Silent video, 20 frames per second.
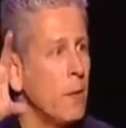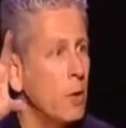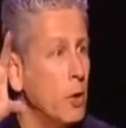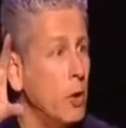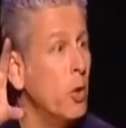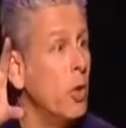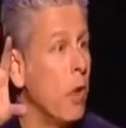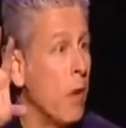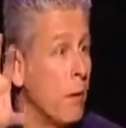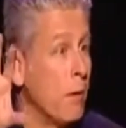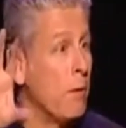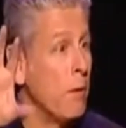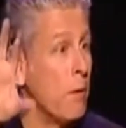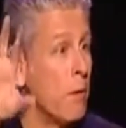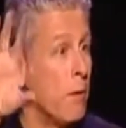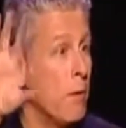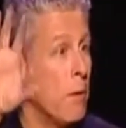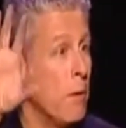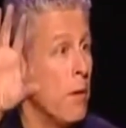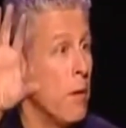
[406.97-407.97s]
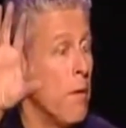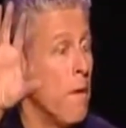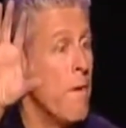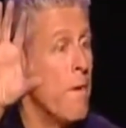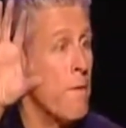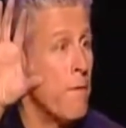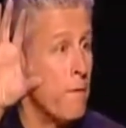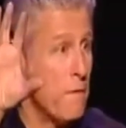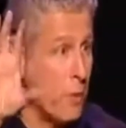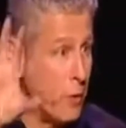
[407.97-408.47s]
You are
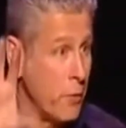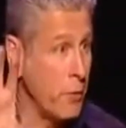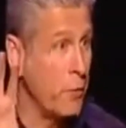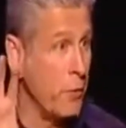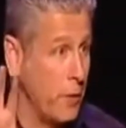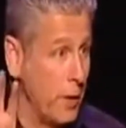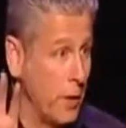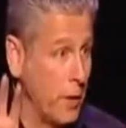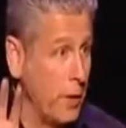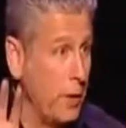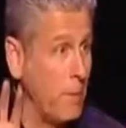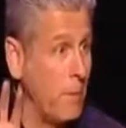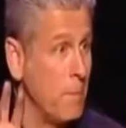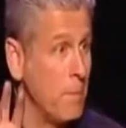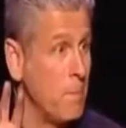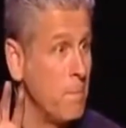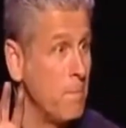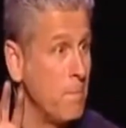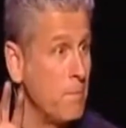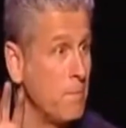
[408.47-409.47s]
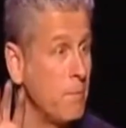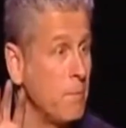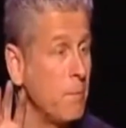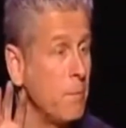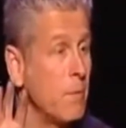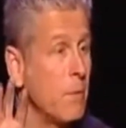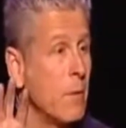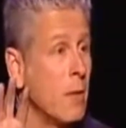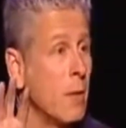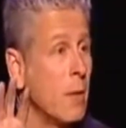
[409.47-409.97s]
fearfully
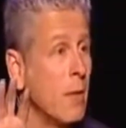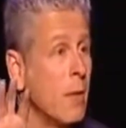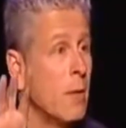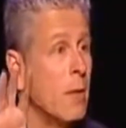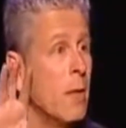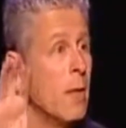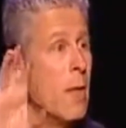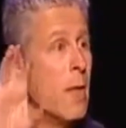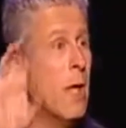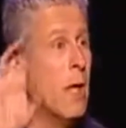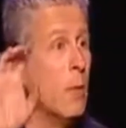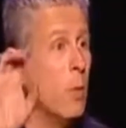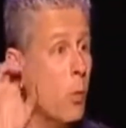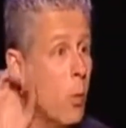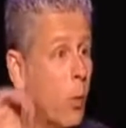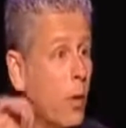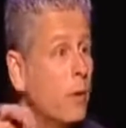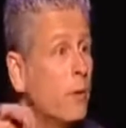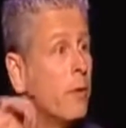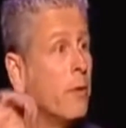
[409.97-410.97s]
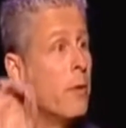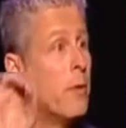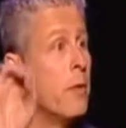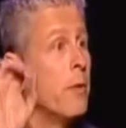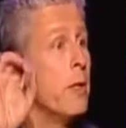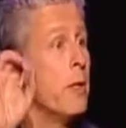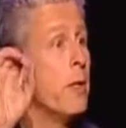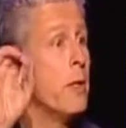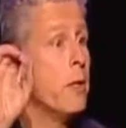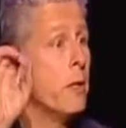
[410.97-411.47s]
and
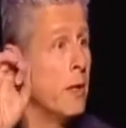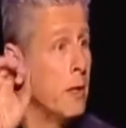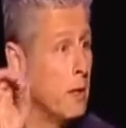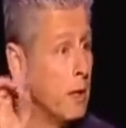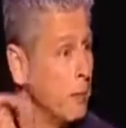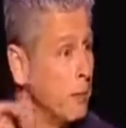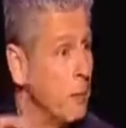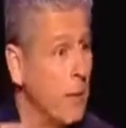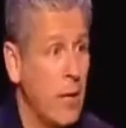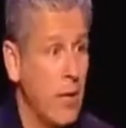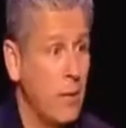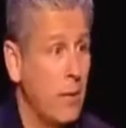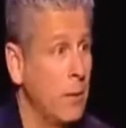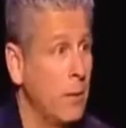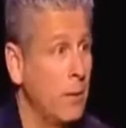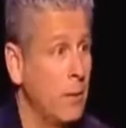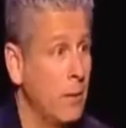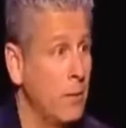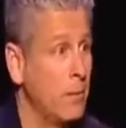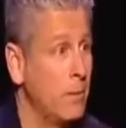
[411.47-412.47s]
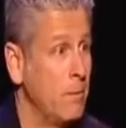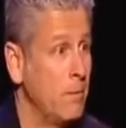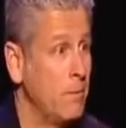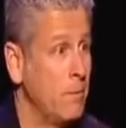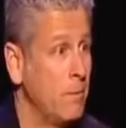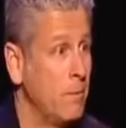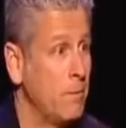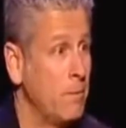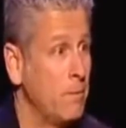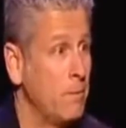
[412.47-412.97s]
wonderfully made.
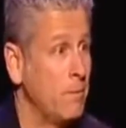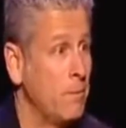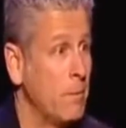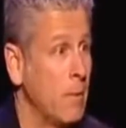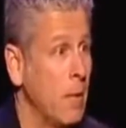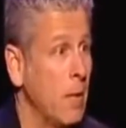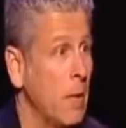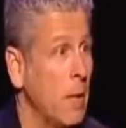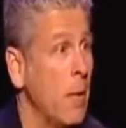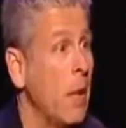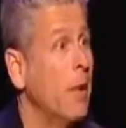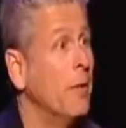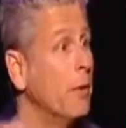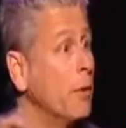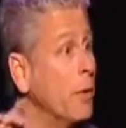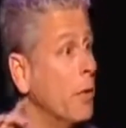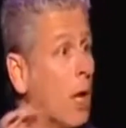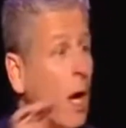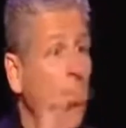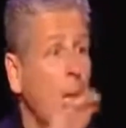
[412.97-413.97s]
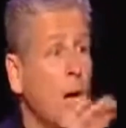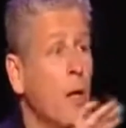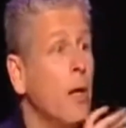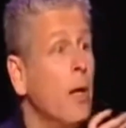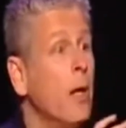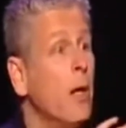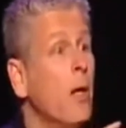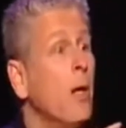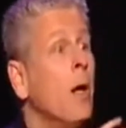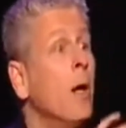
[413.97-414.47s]
And the
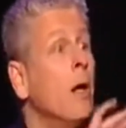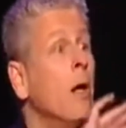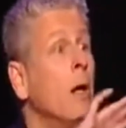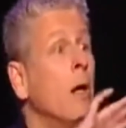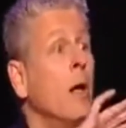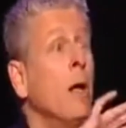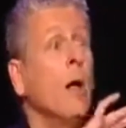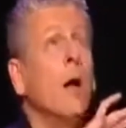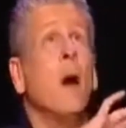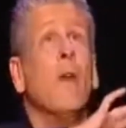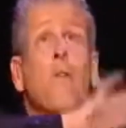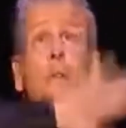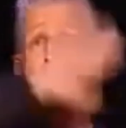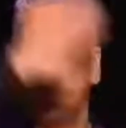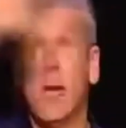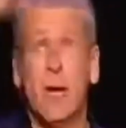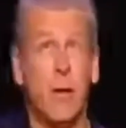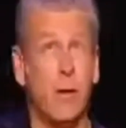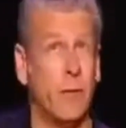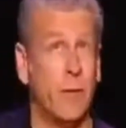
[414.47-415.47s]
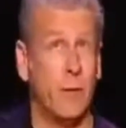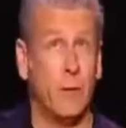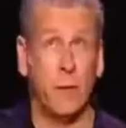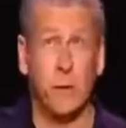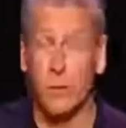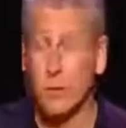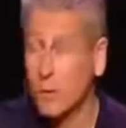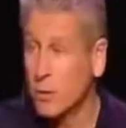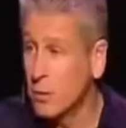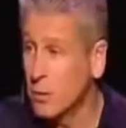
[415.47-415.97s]
God of the
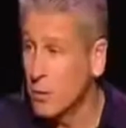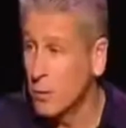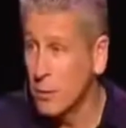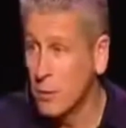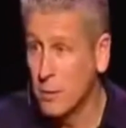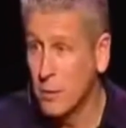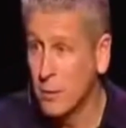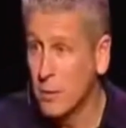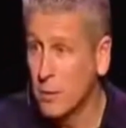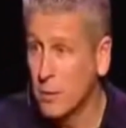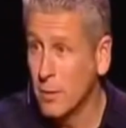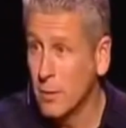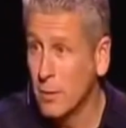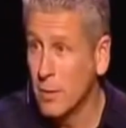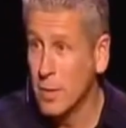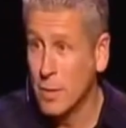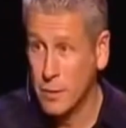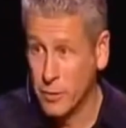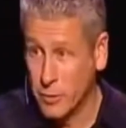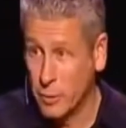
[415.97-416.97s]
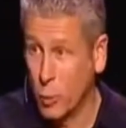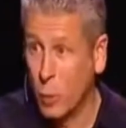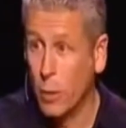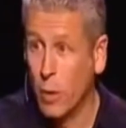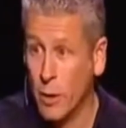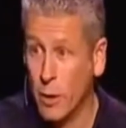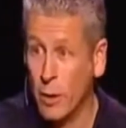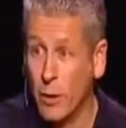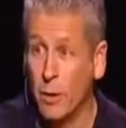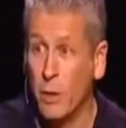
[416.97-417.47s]
heavens is the
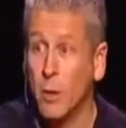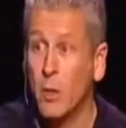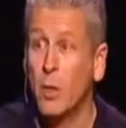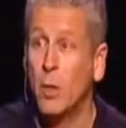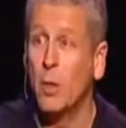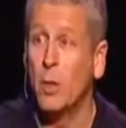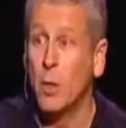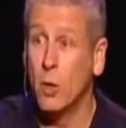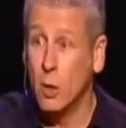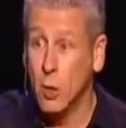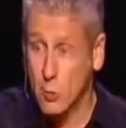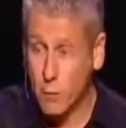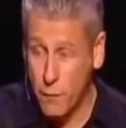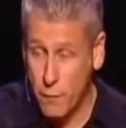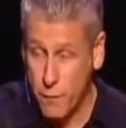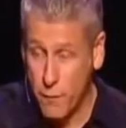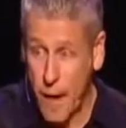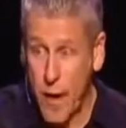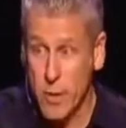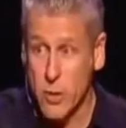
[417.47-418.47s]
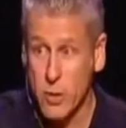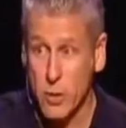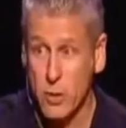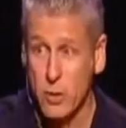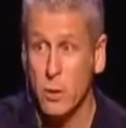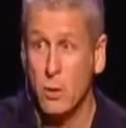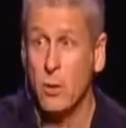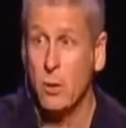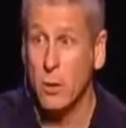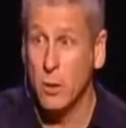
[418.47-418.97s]
one who
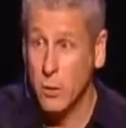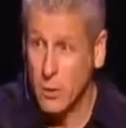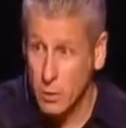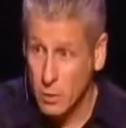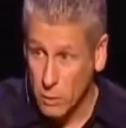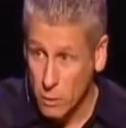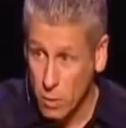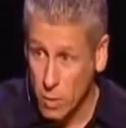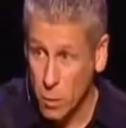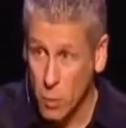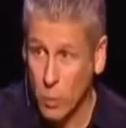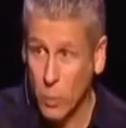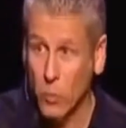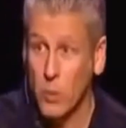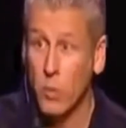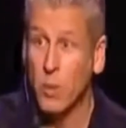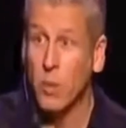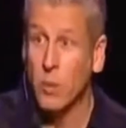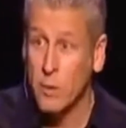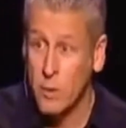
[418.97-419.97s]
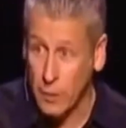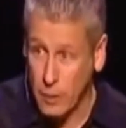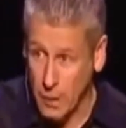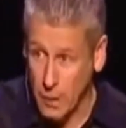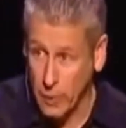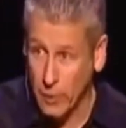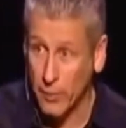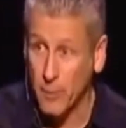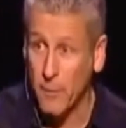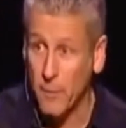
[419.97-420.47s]
fashioned you
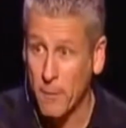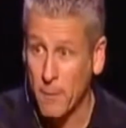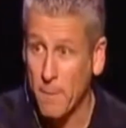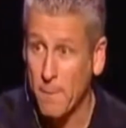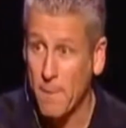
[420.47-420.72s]
together.